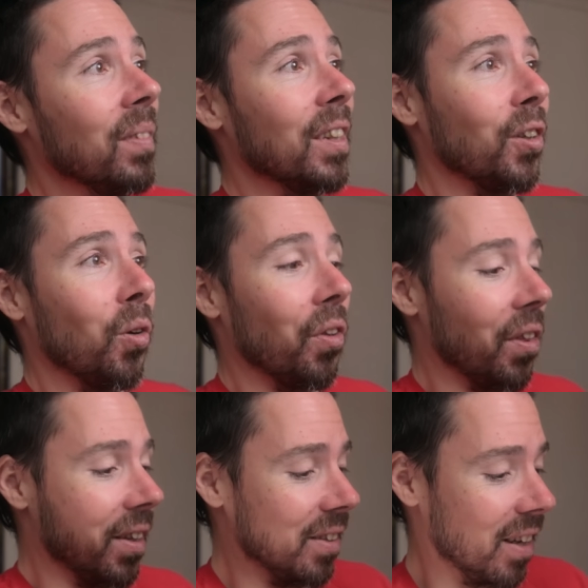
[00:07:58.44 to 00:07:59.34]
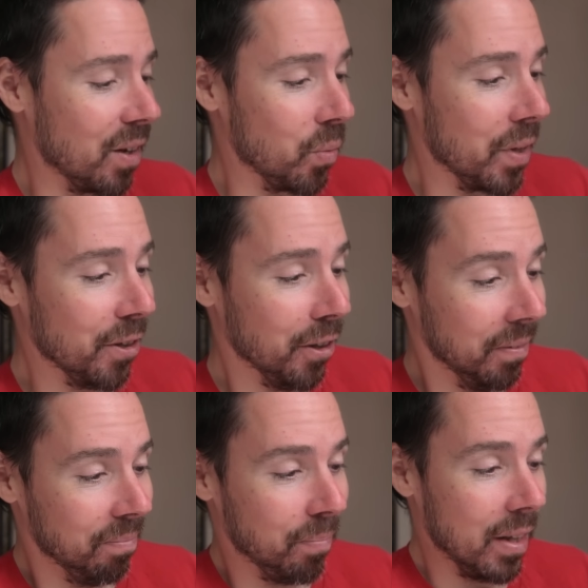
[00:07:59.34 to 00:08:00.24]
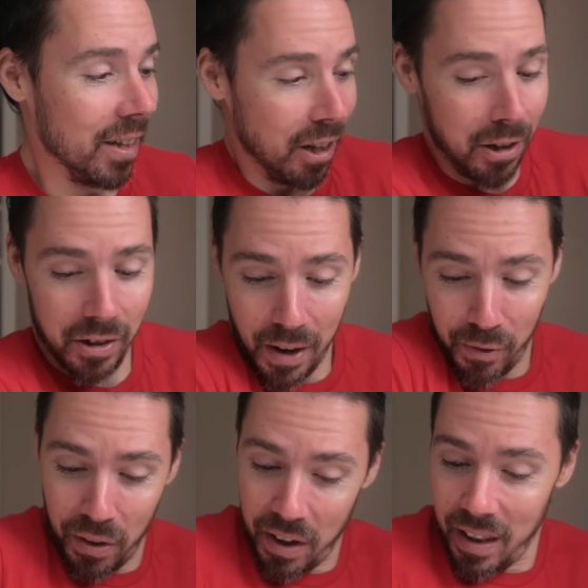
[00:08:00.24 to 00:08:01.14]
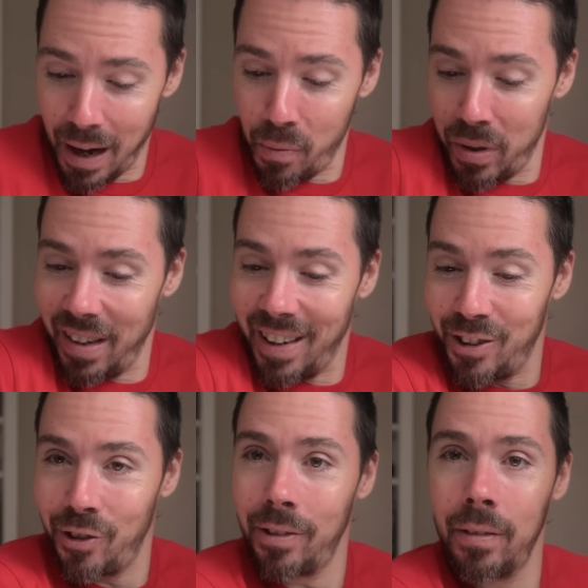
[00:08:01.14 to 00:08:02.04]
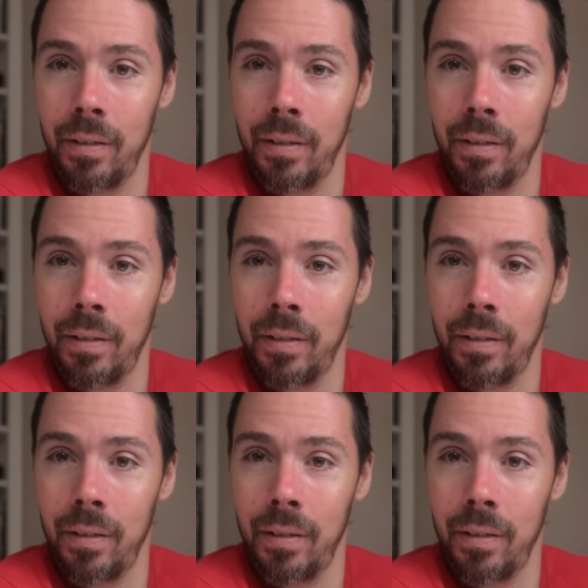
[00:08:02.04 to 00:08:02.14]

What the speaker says: This whole thing's kind of weird, but it does everything that one does.